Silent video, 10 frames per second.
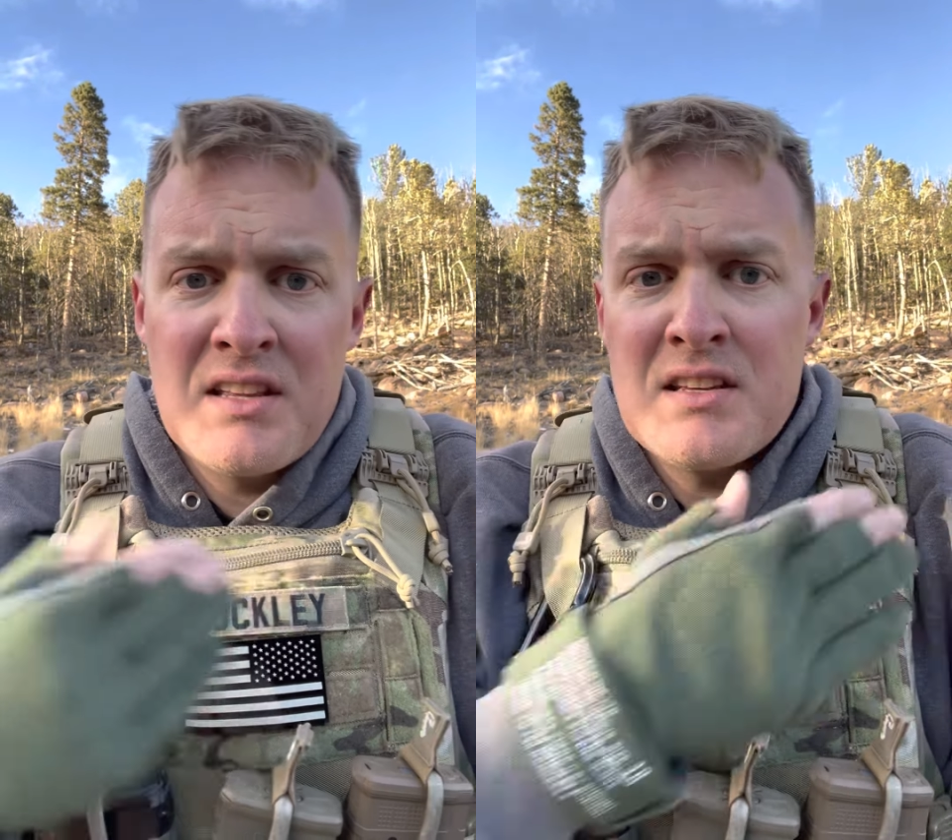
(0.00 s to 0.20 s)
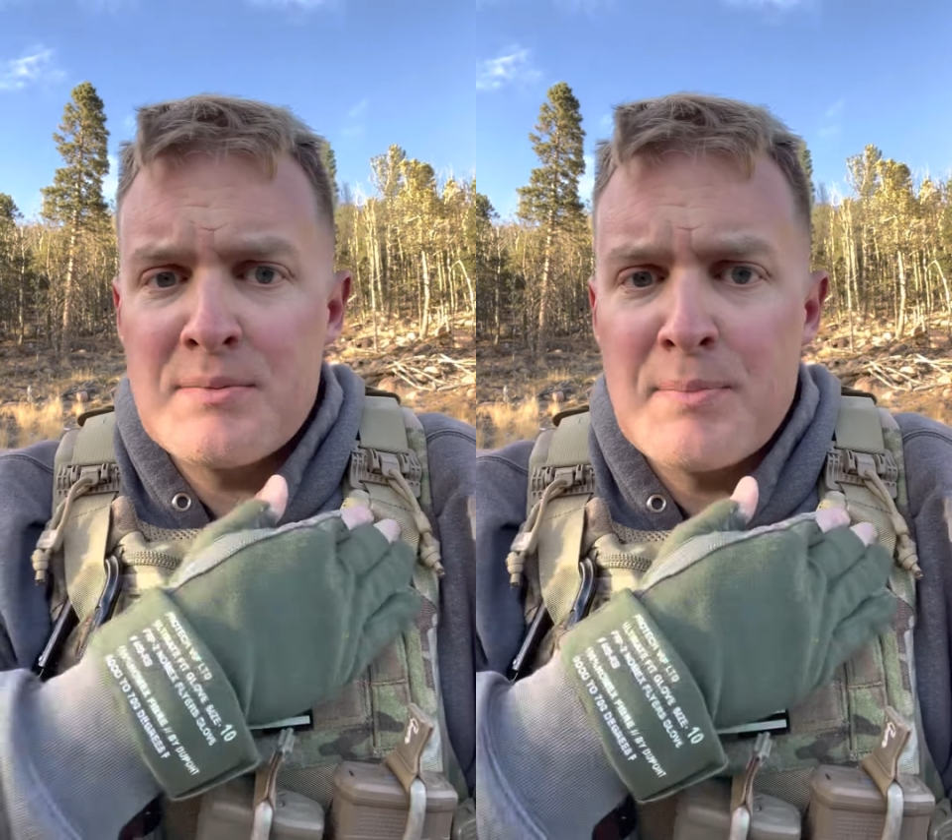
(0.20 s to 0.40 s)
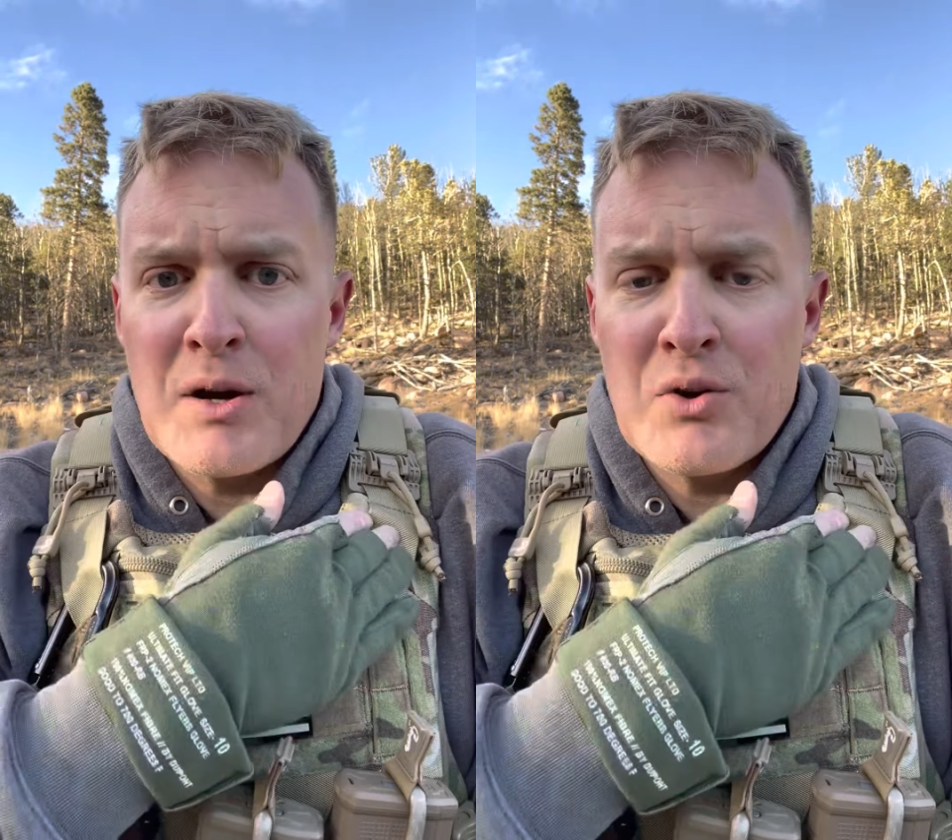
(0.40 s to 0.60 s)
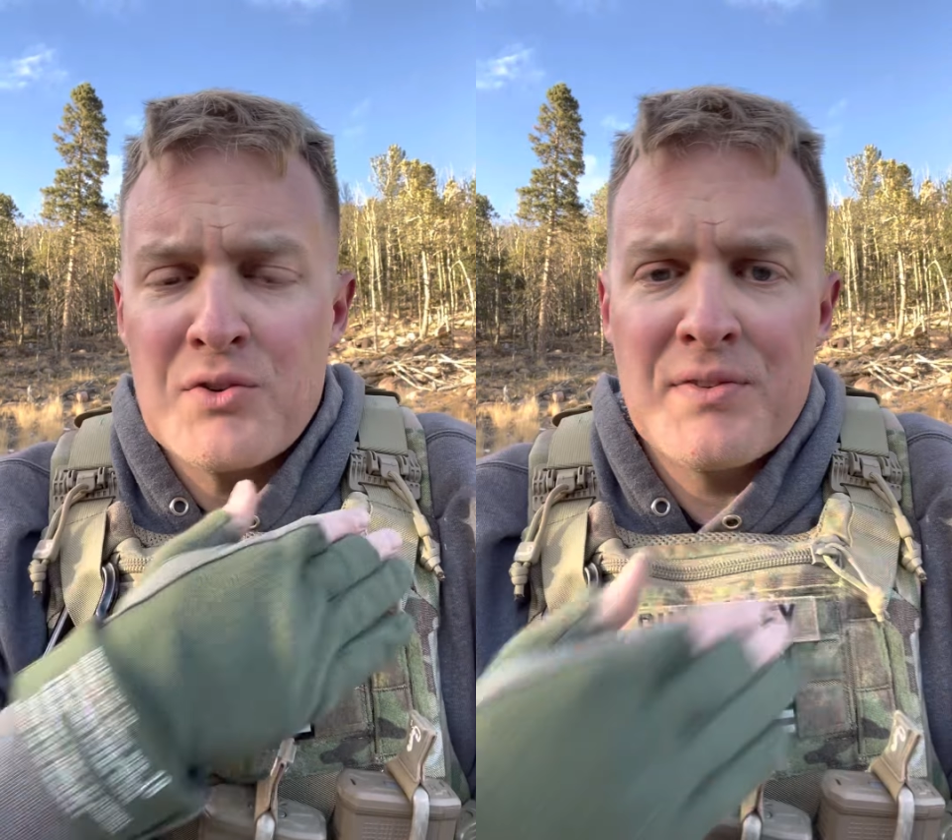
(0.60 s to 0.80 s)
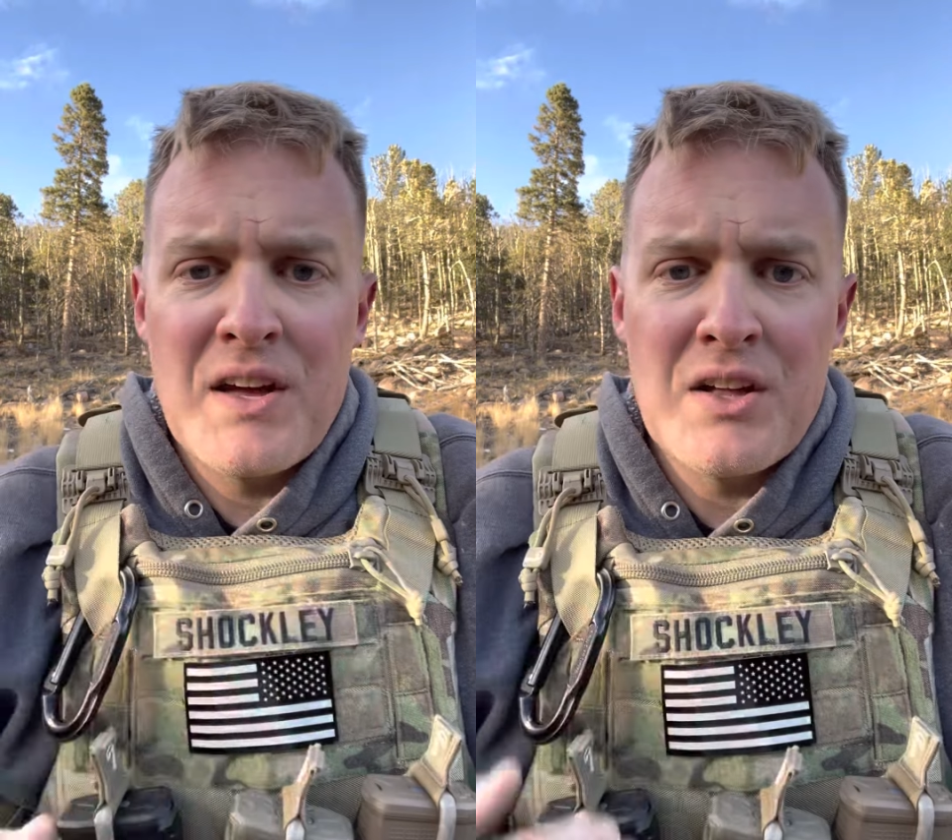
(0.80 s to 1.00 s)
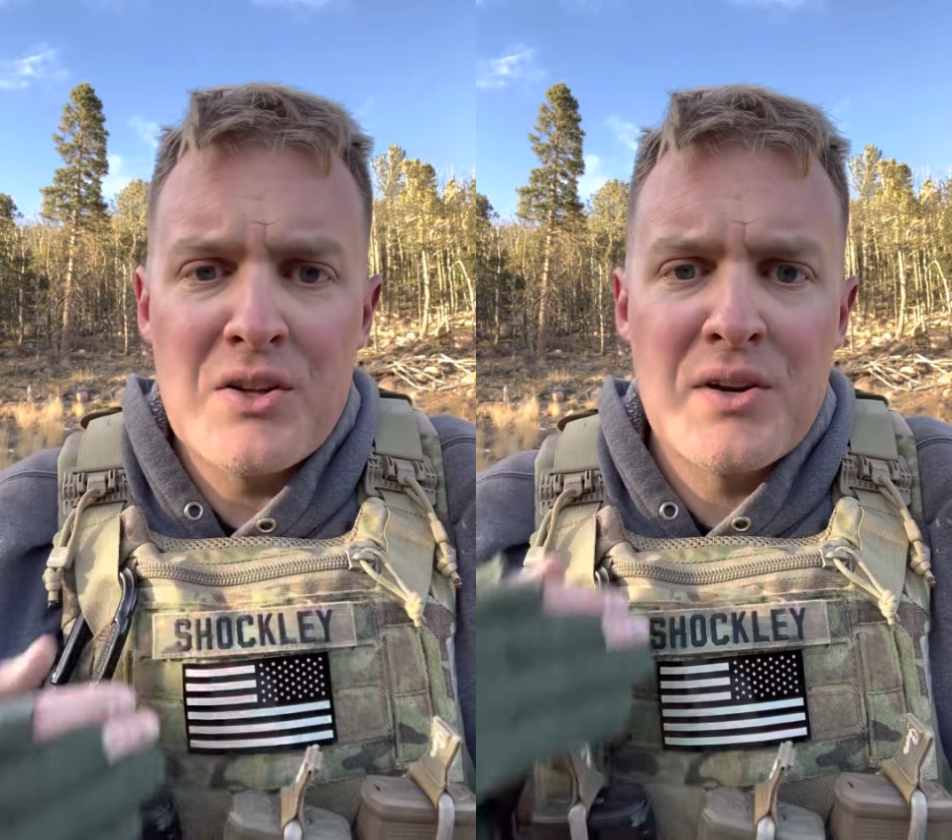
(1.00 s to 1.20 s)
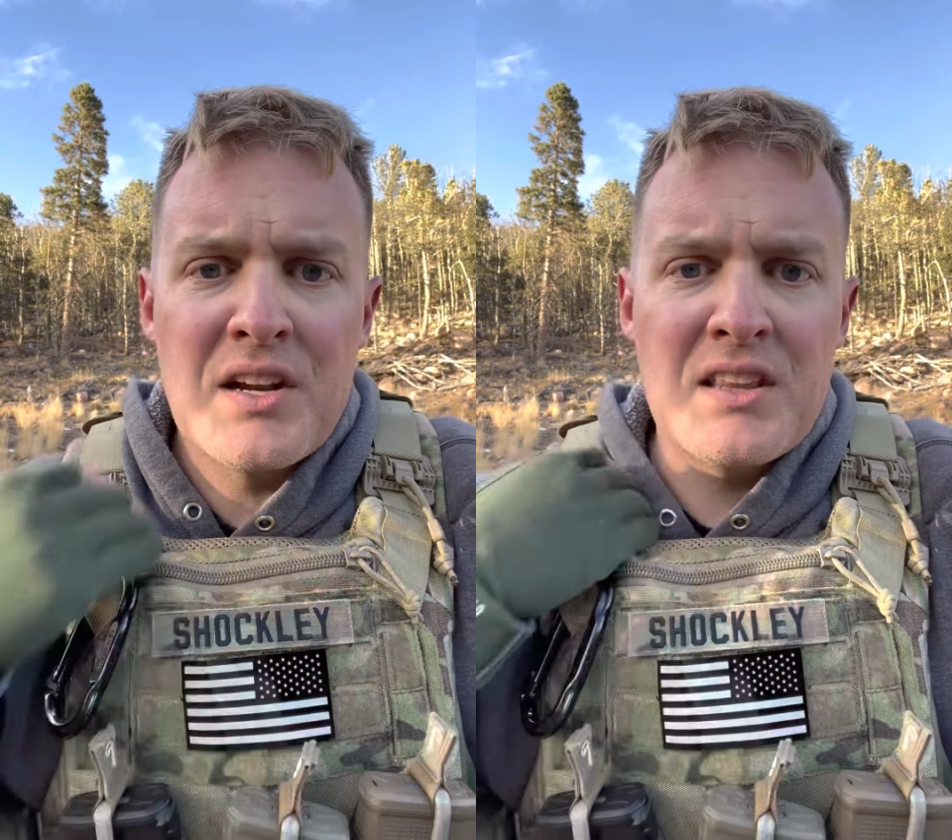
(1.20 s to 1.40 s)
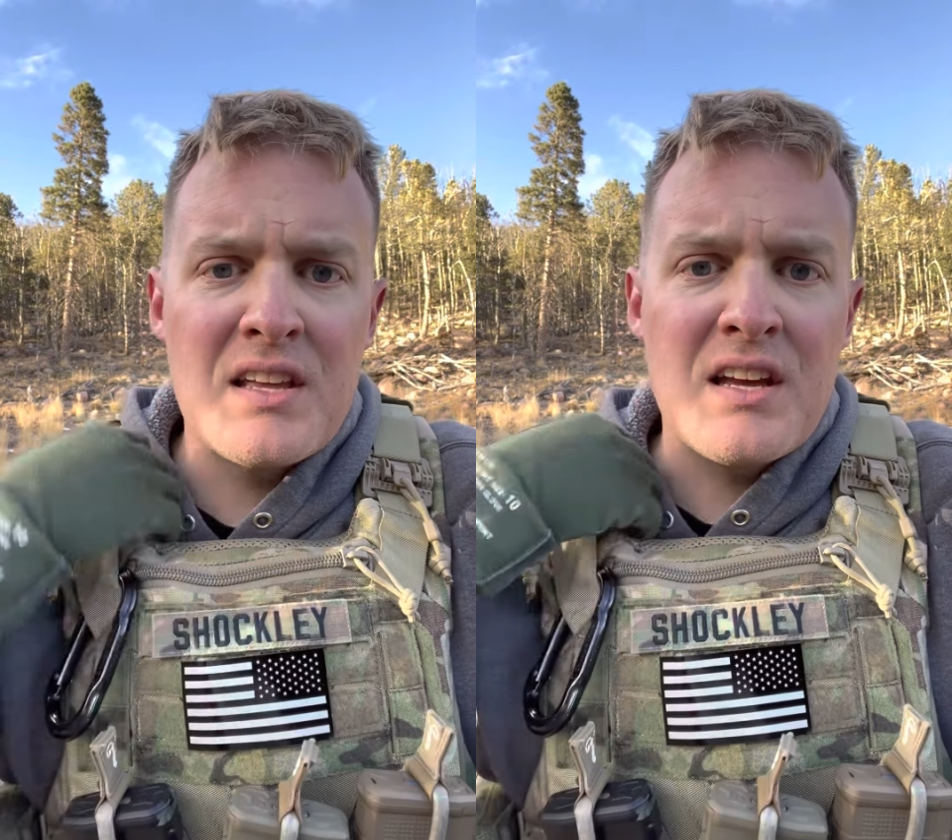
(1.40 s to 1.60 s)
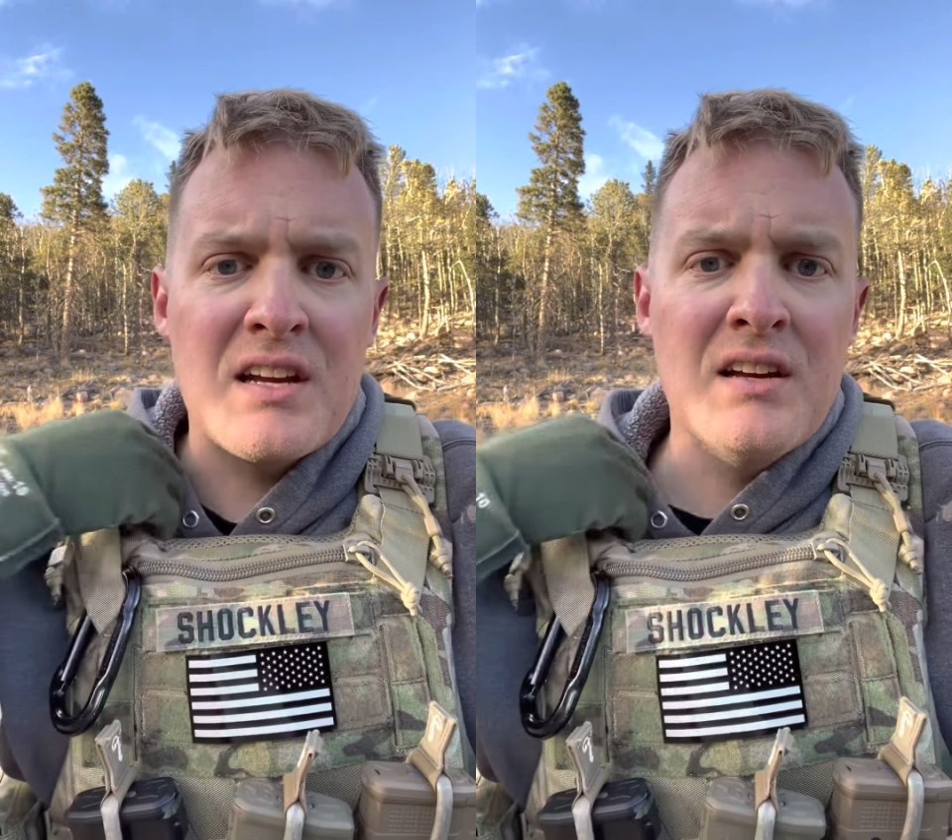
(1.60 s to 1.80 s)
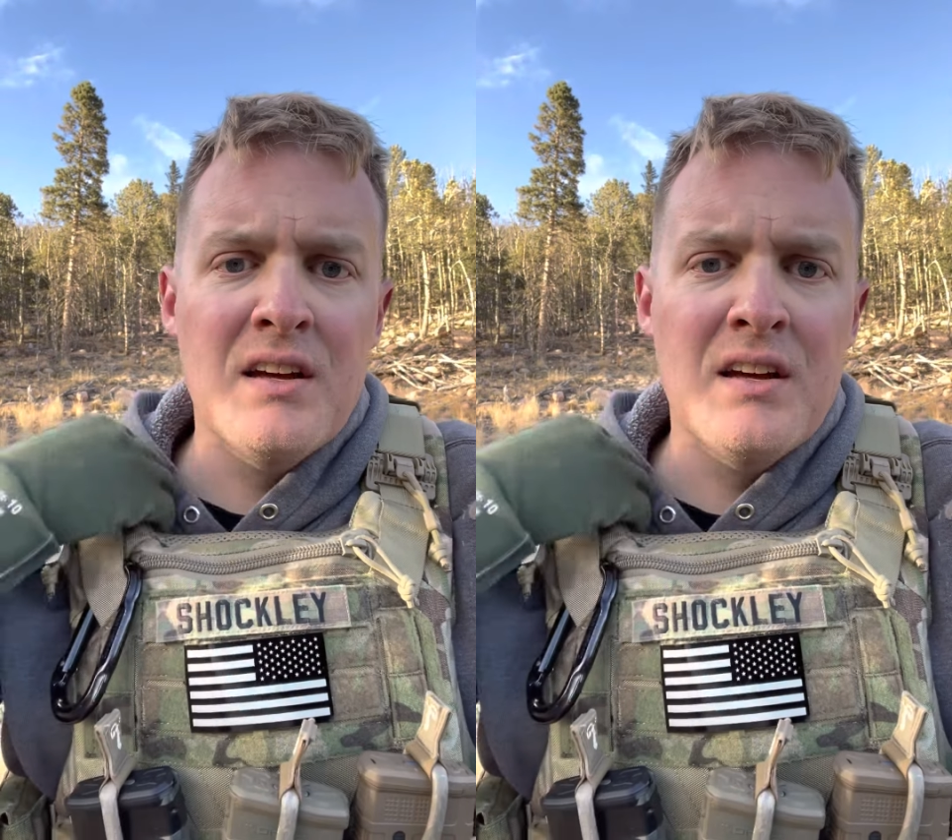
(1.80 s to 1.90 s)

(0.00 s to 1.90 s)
of these buckles fail or anything.